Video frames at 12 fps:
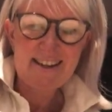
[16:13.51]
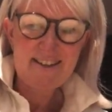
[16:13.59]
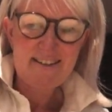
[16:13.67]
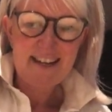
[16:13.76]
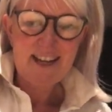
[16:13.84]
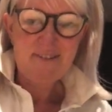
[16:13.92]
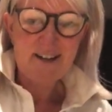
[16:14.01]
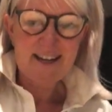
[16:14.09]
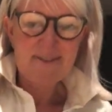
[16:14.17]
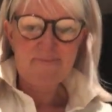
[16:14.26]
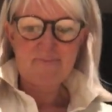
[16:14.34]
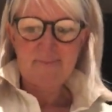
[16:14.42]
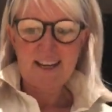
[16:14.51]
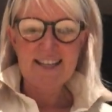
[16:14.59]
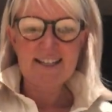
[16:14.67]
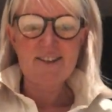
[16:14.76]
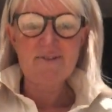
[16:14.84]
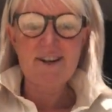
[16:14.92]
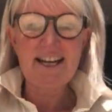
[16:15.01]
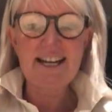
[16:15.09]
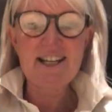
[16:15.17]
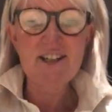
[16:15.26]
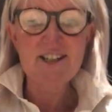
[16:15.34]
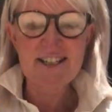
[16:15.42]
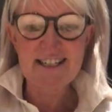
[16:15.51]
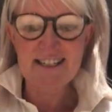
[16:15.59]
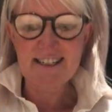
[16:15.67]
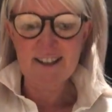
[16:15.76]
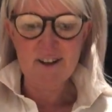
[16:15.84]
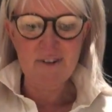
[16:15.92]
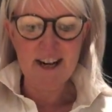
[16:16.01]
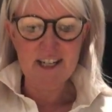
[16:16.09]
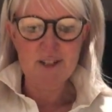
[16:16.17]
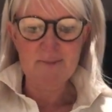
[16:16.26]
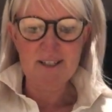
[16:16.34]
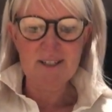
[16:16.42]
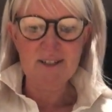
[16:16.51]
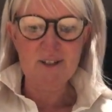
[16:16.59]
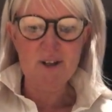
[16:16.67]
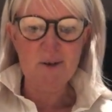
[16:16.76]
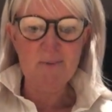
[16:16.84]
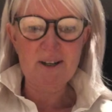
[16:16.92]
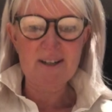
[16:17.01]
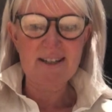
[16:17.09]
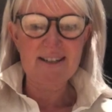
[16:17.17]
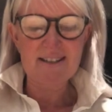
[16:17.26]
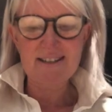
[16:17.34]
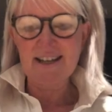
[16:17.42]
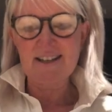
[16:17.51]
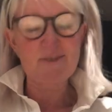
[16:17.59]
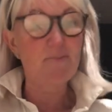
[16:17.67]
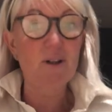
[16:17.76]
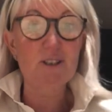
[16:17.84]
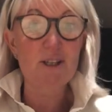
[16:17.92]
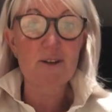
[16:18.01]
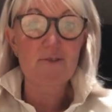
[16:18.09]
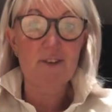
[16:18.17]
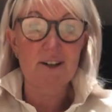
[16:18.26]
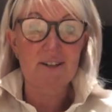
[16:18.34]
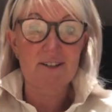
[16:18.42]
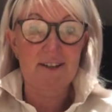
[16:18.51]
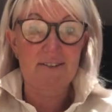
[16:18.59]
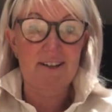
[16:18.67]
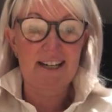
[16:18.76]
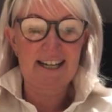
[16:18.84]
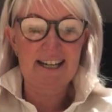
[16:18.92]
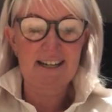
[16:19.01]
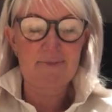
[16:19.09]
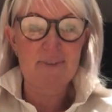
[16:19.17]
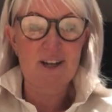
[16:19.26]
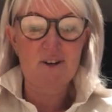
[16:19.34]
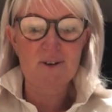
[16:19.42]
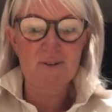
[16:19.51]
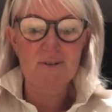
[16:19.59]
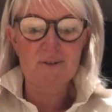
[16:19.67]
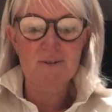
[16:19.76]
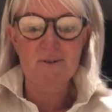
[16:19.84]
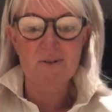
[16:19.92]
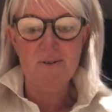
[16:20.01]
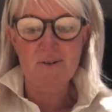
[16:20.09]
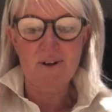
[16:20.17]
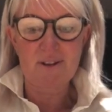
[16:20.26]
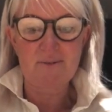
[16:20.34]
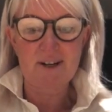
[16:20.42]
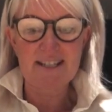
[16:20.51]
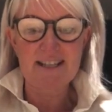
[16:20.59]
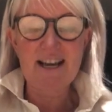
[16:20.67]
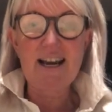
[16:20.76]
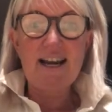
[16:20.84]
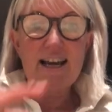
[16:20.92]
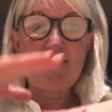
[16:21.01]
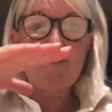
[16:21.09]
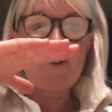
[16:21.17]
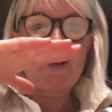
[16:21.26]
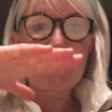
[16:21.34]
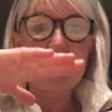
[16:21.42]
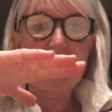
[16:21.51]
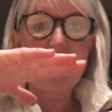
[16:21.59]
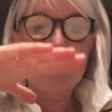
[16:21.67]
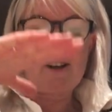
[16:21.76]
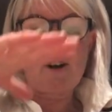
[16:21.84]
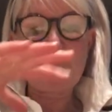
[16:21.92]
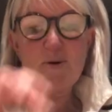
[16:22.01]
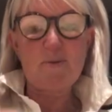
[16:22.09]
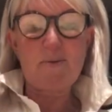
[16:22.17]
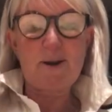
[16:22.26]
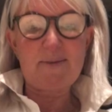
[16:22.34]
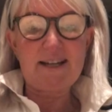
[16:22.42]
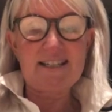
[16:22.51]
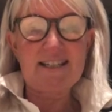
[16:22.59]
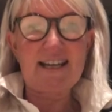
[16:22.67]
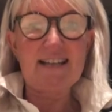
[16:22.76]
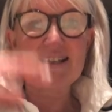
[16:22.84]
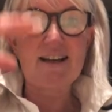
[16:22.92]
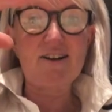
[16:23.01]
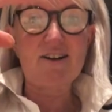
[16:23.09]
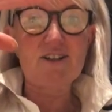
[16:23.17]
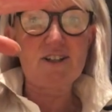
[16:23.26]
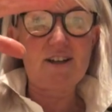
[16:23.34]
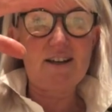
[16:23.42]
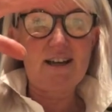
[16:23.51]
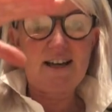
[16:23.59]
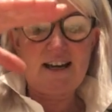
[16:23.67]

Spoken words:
anyway, it's a really good little arrangement to do because it's multi-functioning really. It can be on your door, or otherwise if you get probably better to get a larger